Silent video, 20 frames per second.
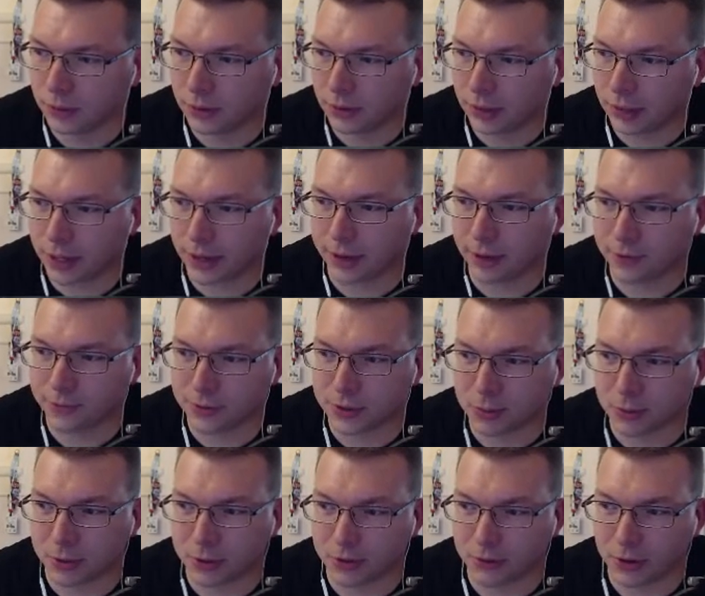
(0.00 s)
Yeah, F
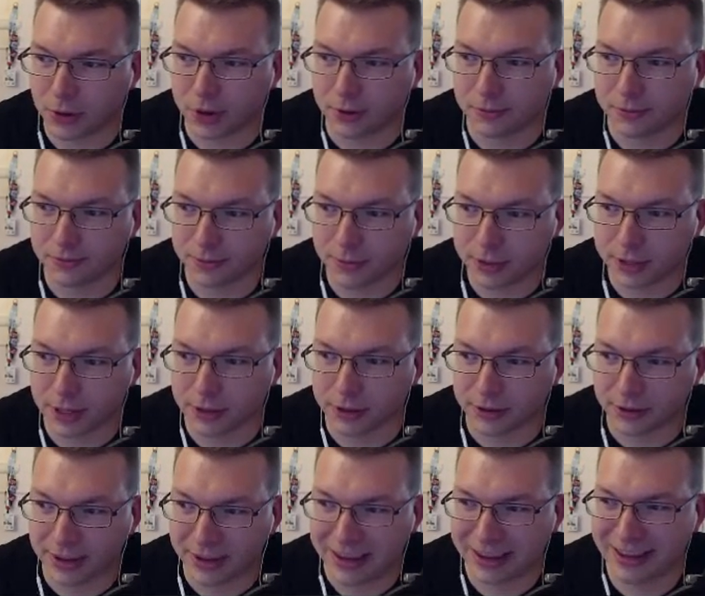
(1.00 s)
something, right?
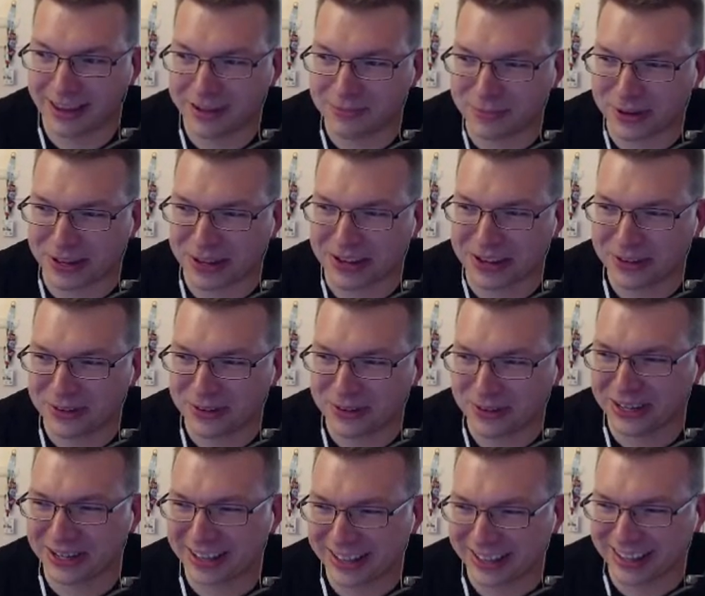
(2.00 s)
Exactly. But
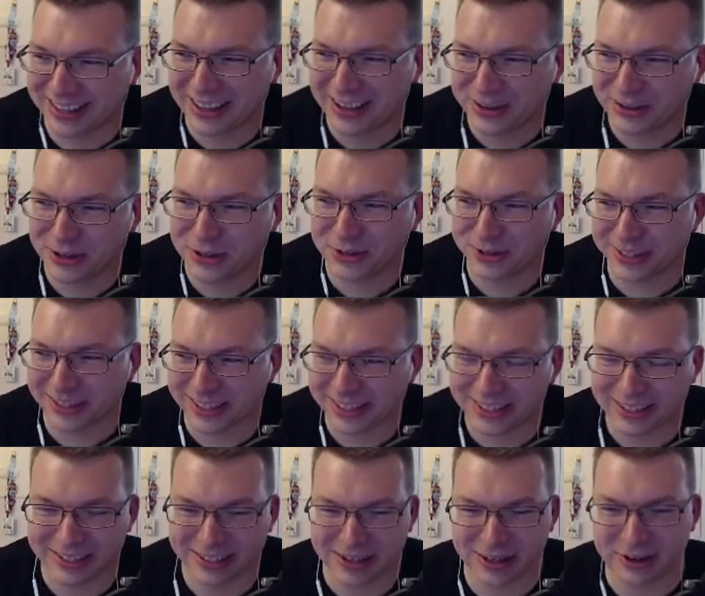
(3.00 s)
which one?
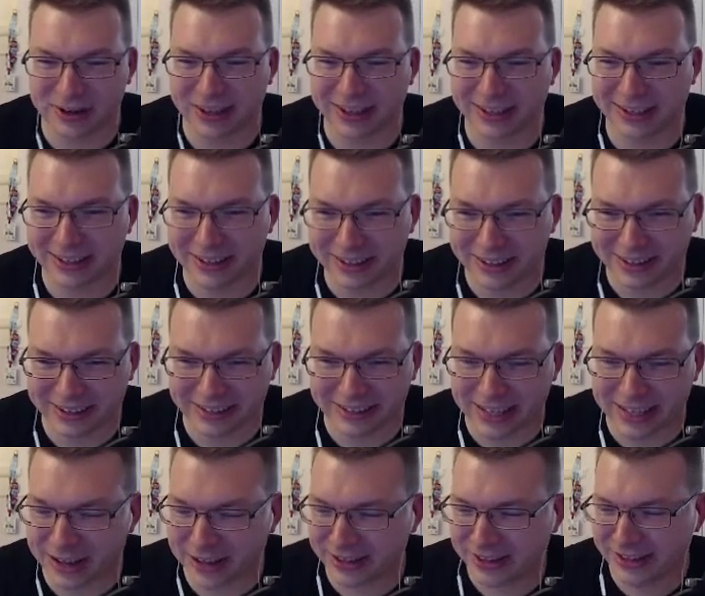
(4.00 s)
Scody,
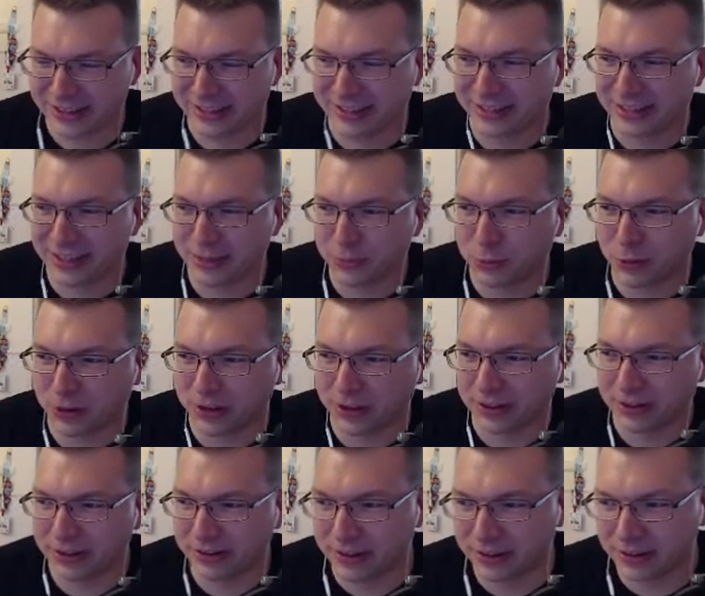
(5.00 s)
stop working.
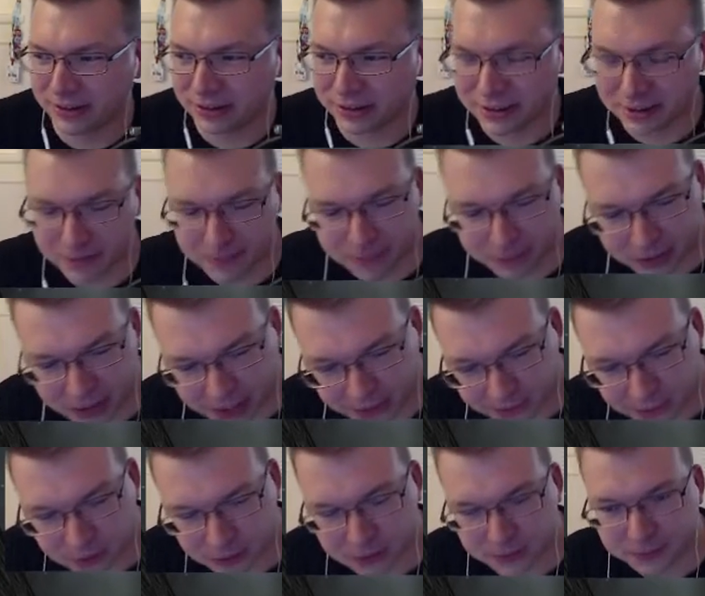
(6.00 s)

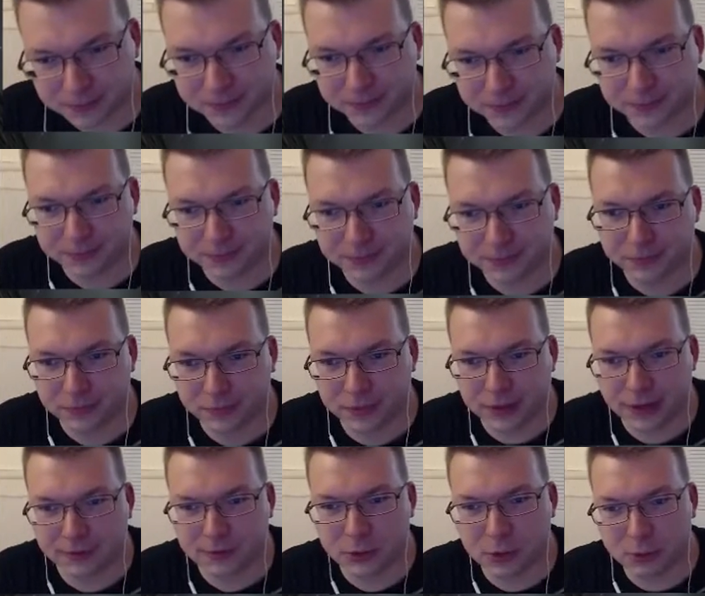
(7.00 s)
F2.
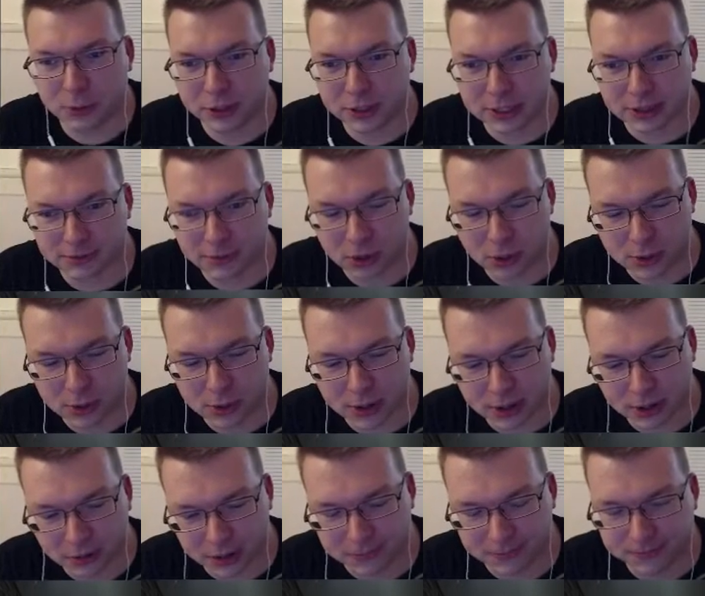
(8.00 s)
F2 brings out the UI.
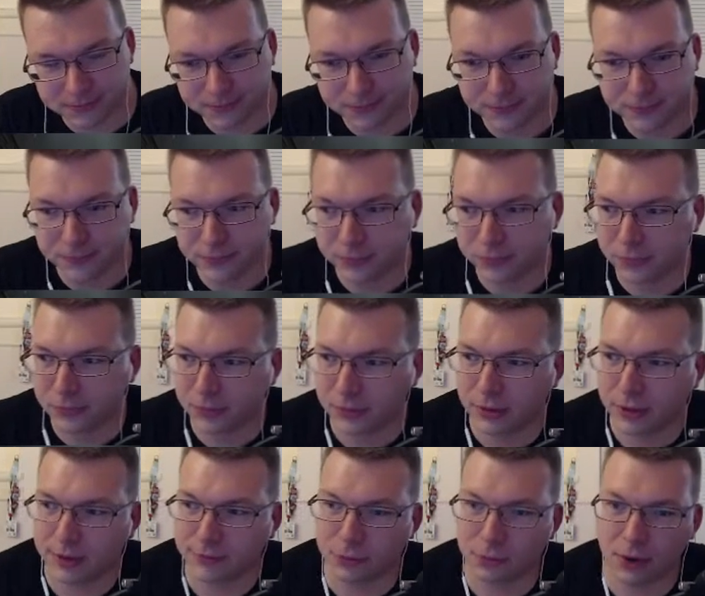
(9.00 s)
Great.
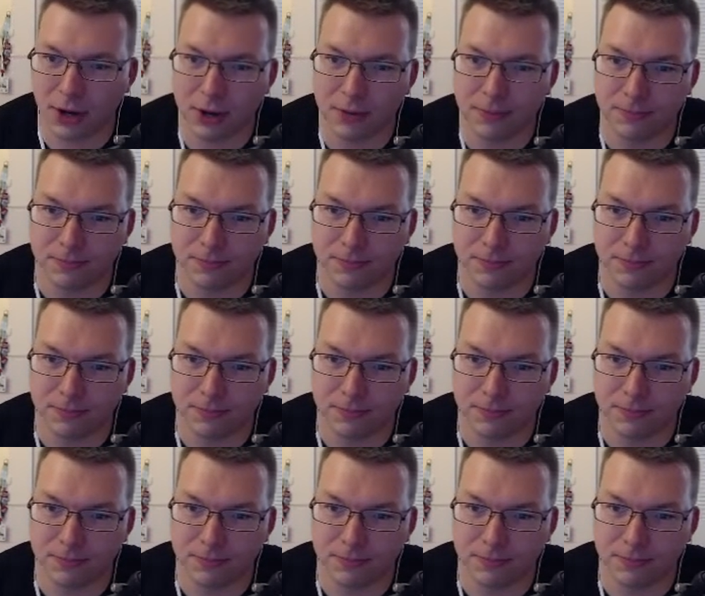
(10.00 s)
F3.